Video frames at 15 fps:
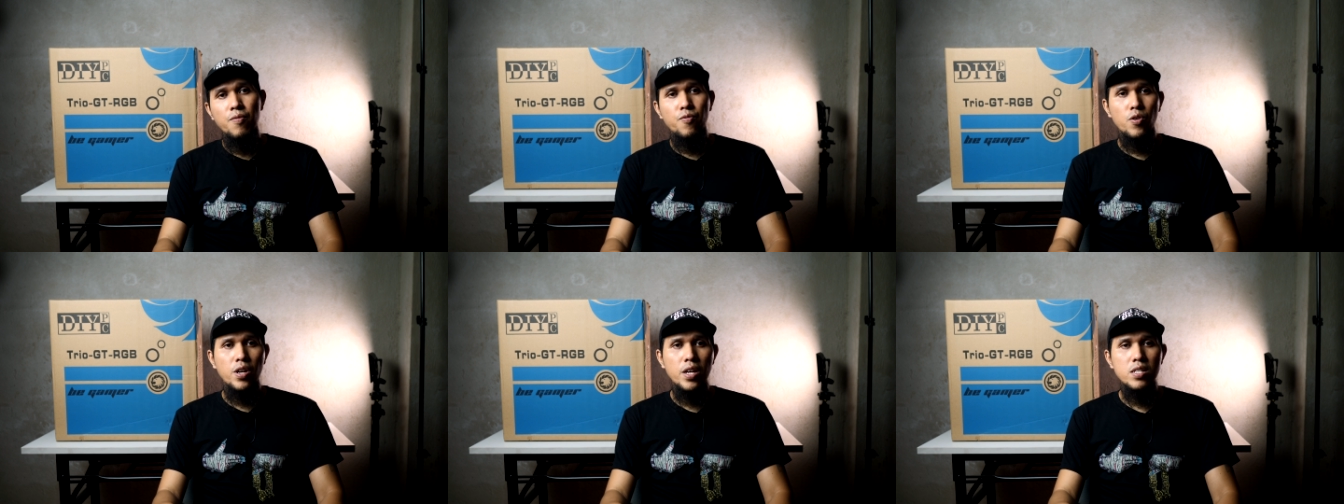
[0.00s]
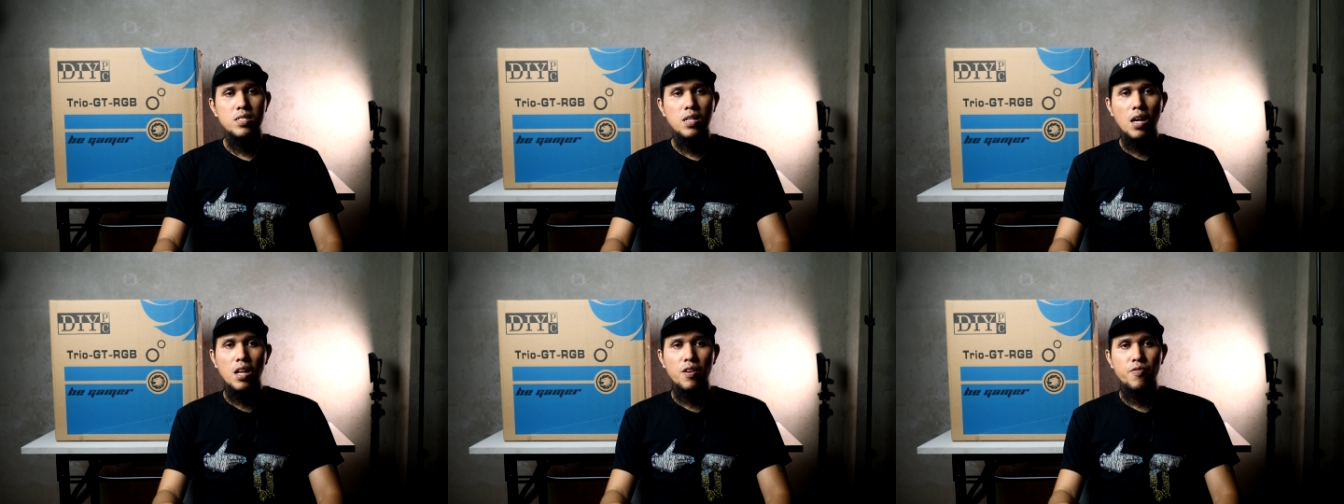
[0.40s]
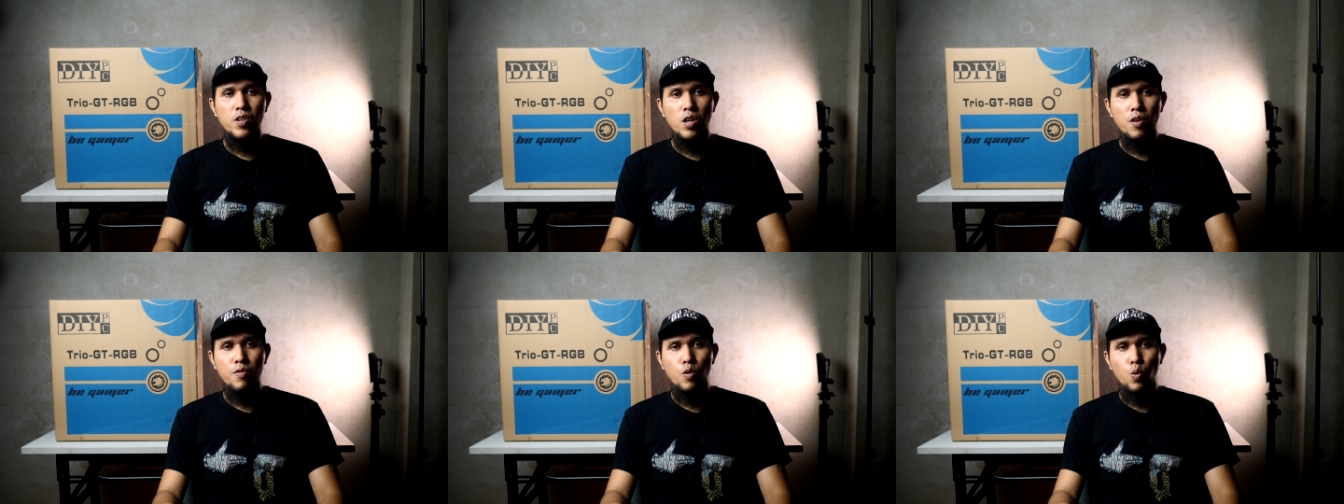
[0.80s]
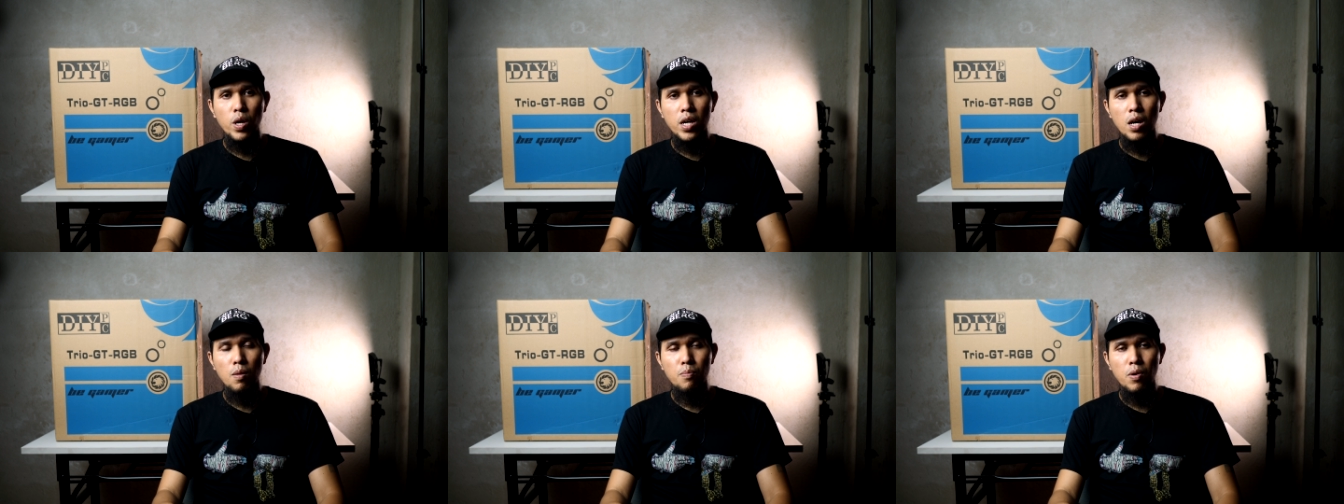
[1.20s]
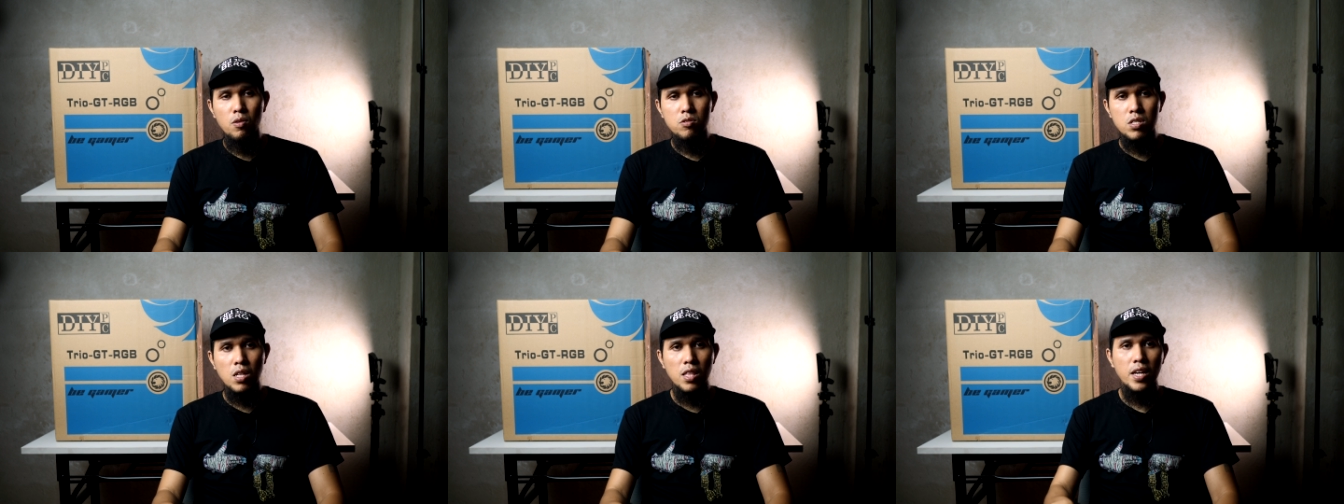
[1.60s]
For his side of the giveaway, I'll
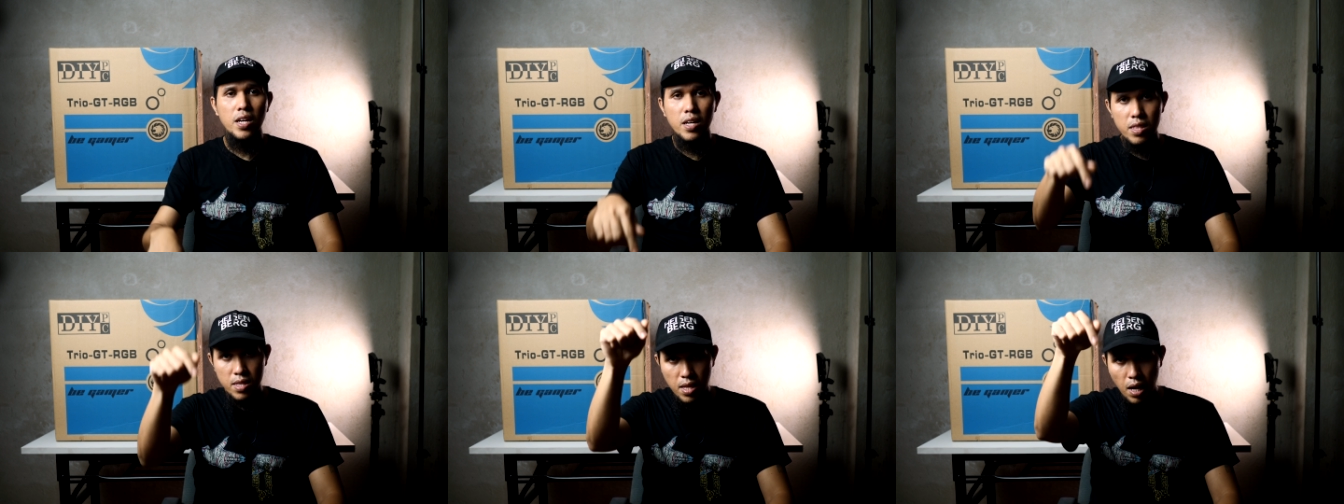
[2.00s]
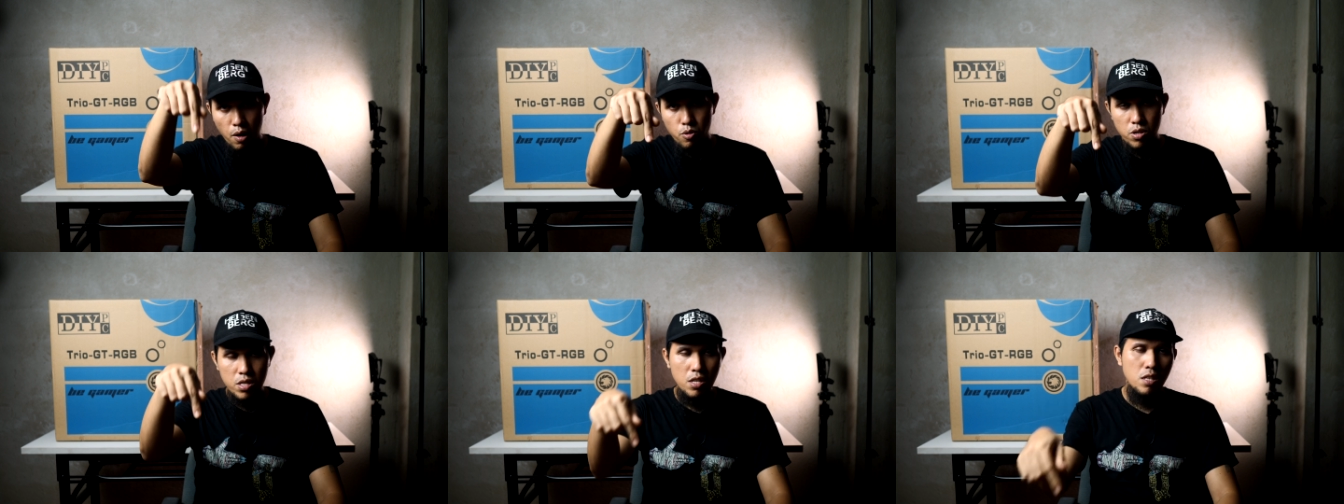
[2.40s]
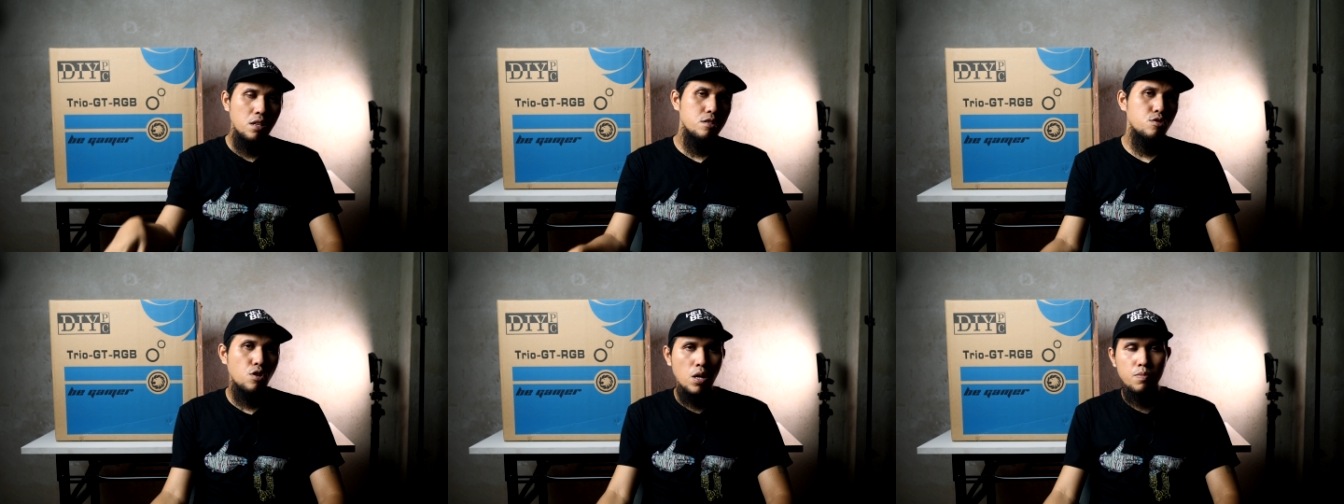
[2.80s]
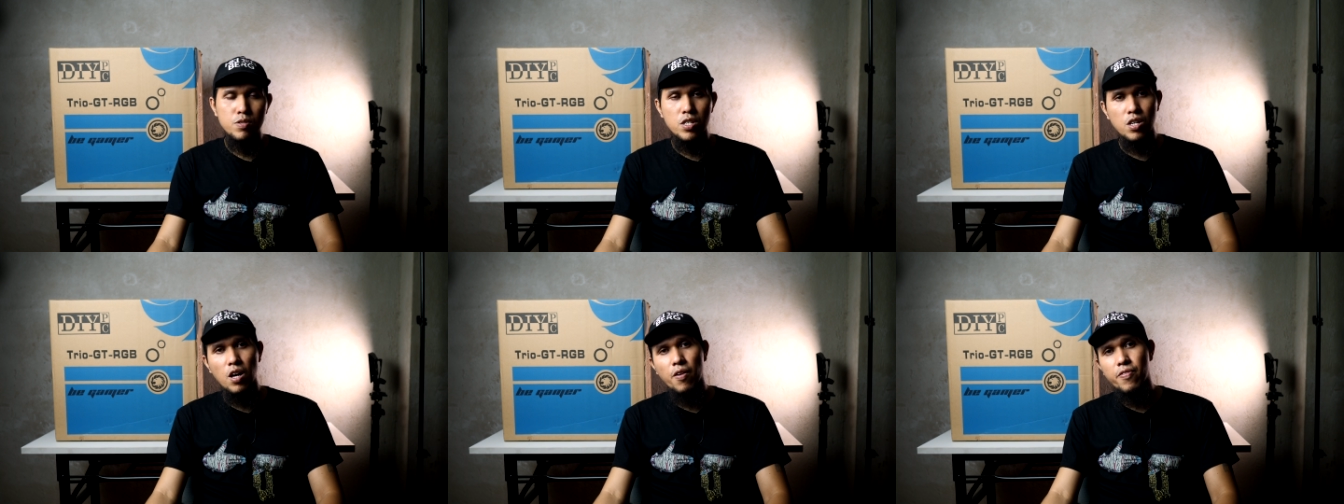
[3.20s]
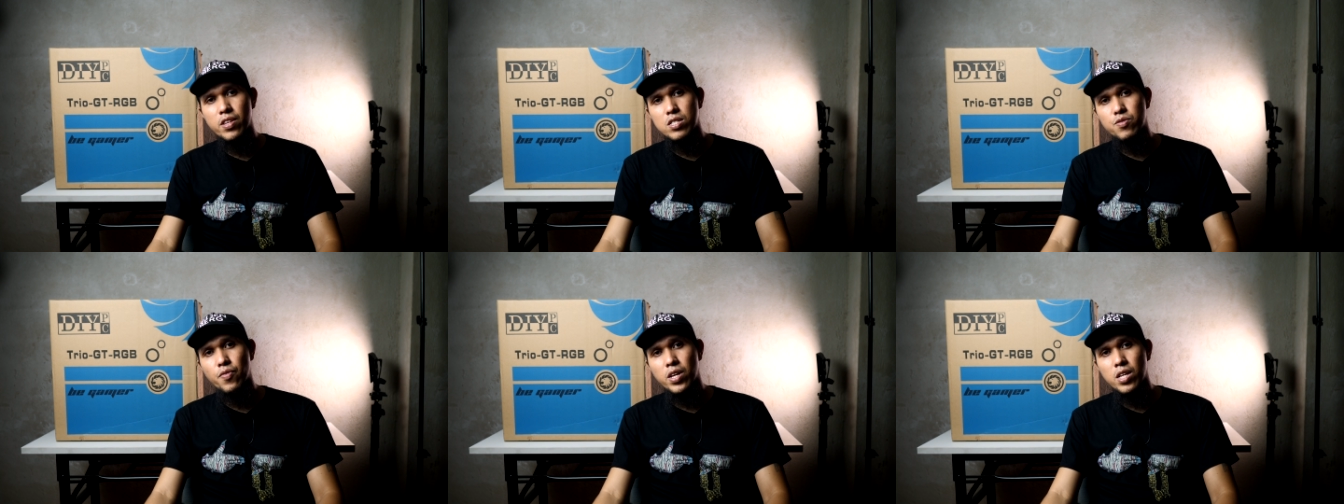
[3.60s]
post a link down in the description of
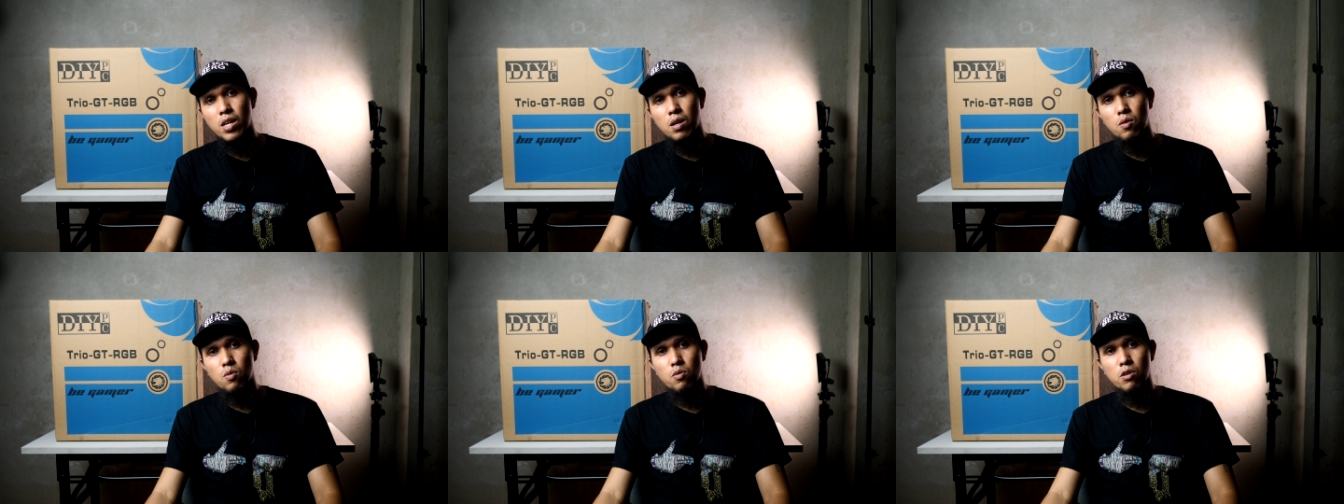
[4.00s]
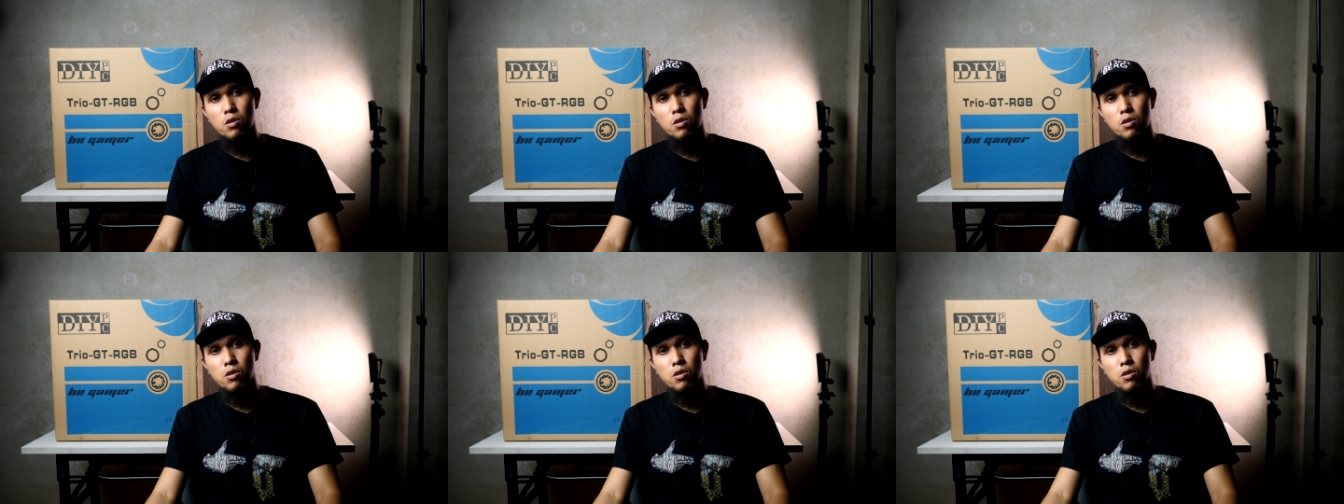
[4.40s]
this video.